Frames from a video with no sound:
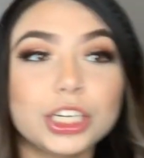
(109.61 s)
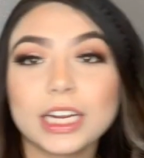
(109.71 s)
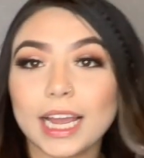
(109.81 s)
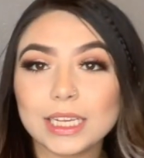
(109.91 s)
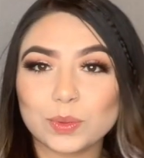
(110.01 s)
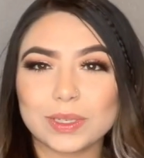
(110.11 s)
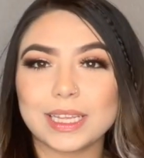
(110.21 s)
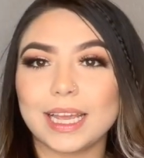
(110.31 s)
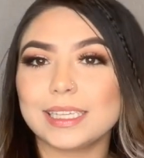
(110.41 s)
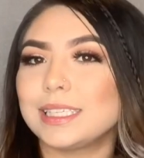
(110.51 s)
guys, was
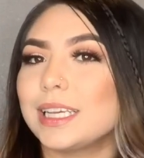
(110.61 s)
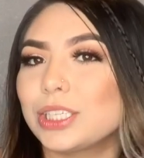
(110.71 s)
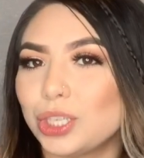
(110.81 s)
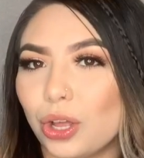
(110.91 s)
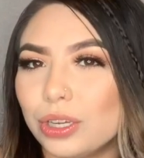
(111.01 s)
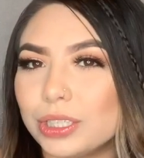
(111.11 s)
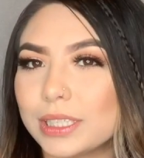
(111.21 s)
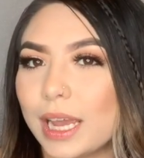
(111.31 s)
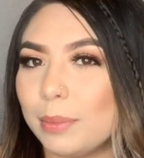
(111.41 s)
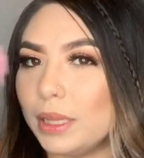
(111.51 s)
like $6,
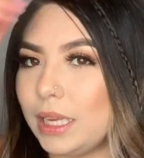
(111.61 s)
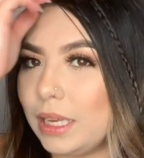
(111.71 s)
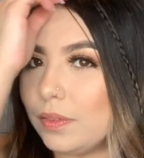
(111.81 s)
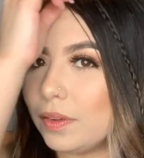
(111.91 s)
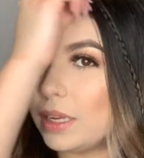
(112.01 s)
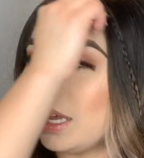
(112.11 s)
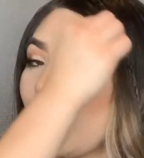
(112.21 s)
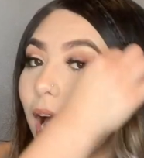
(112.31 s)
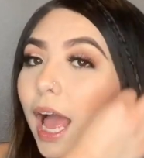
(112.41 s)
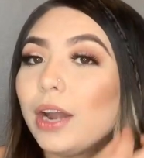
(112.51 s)
I believe.
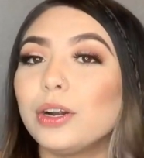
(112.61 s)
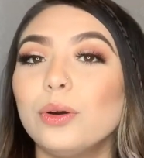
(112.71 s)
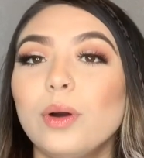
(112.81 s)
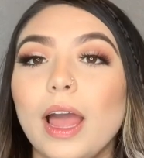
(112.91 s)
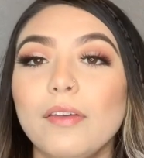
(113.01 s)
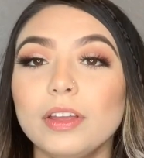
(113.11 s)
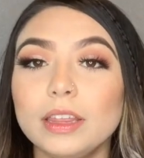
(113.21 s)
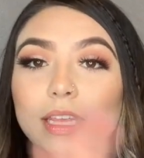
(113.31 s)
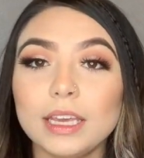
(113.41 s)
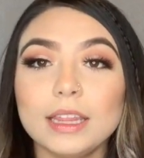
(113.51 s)
I don't know.
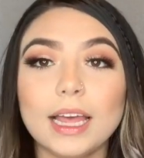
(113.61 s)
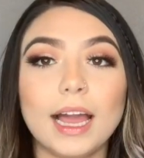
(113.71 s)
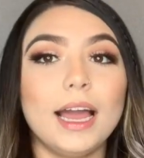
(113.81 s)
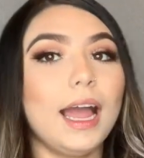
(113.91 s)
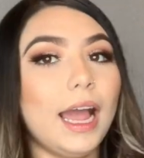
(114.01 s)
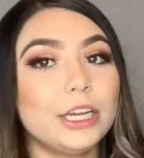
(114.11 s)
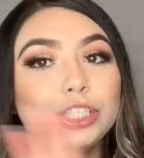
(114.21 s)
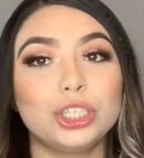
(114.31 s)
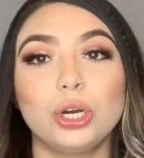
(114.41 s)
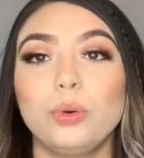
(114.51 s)
Everything that I
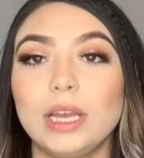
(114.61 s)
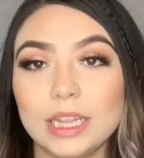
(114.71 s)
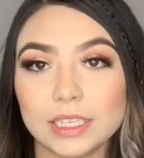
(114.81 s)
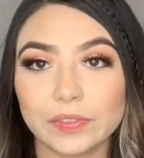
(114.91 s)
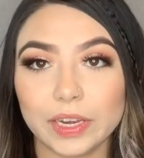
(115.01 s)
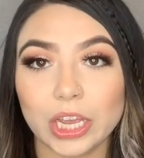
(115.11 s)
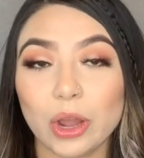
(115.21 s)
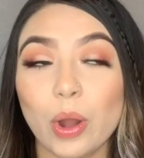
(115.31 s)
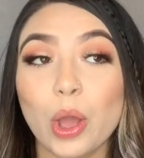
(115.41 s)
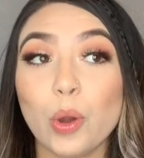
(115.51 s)
show in this
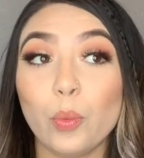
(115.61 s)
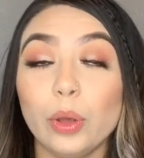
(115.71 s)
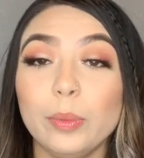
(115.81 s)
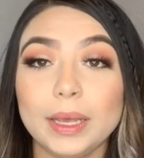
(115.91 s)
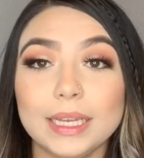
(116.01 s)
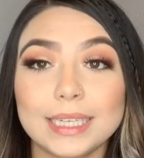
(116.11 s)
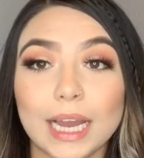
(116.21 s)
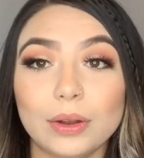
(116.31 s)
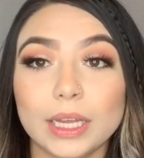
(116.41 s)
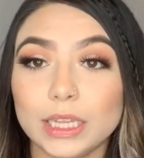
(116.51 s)
video will be
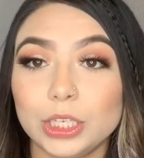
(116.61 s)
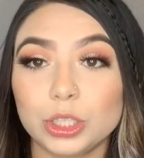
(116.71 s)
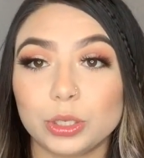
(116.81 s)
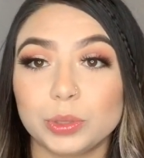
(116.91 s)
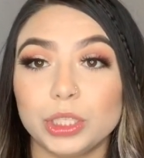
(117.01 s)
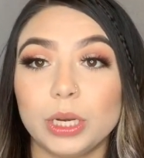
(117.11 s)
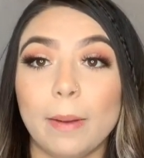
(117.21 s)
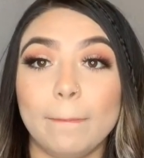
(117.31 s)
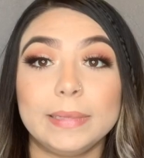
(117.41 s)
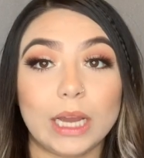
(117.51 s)
down in the description
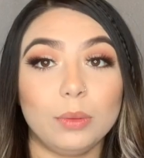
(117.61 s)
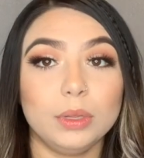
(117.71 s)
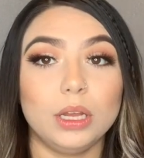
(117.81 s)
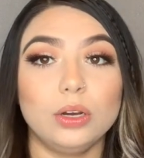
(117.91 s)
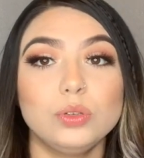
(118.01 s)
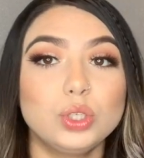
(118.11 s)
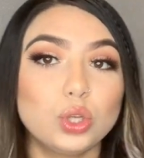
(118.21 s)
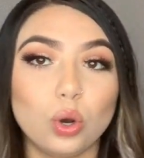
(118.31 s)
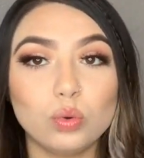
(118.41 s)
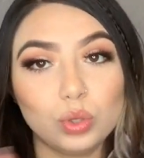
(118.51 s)
down below,
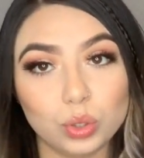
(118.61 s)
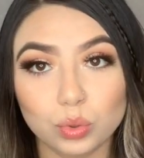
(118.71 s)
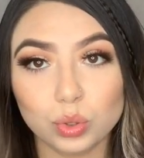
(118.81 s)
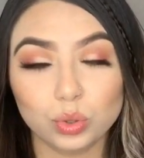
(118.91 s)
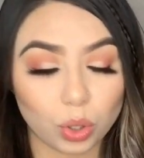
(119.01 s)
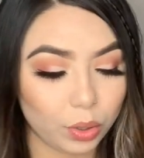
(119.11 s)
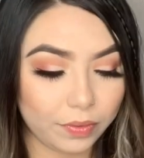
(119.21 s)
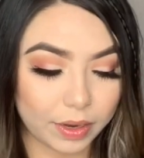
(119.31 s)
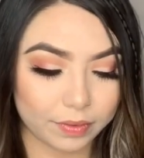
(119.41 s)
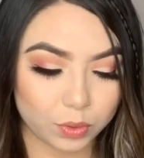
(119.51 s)
so you don't
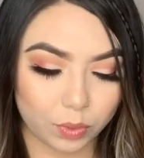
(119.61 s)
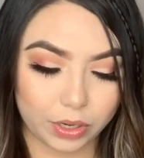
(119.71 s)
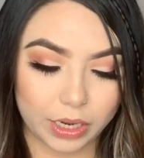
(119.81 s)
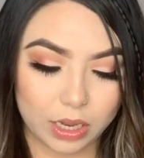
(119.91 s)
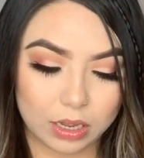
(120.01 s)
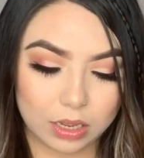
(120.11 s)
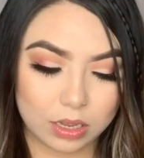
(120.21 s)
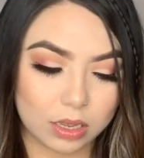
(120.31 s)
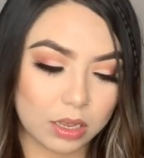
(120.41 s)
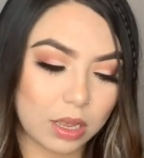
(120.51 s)
even have to worry.
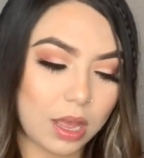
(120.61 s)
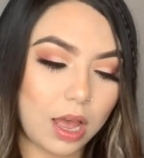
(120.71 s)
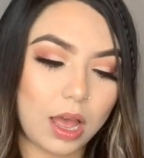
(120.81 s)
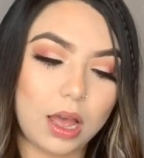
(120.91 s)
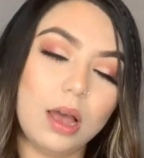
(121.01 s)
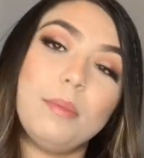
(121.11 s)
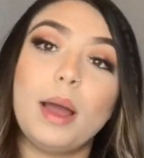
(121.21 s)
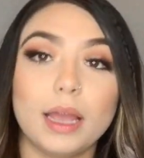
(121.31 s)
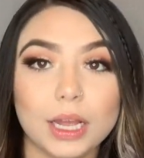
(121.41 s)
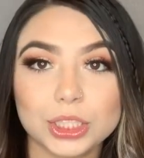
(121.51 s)

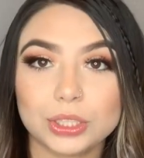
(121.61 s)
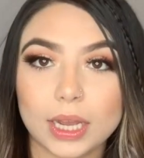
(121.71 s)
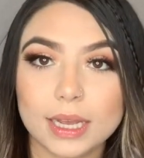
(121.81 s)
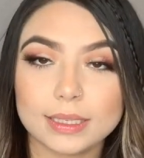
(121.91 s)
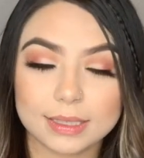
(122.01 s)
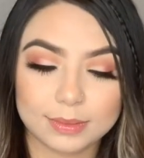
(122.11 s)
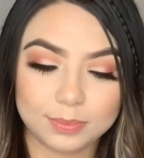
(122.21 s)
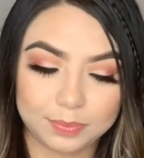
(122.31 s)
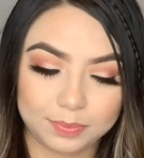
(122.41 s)
I got you guys.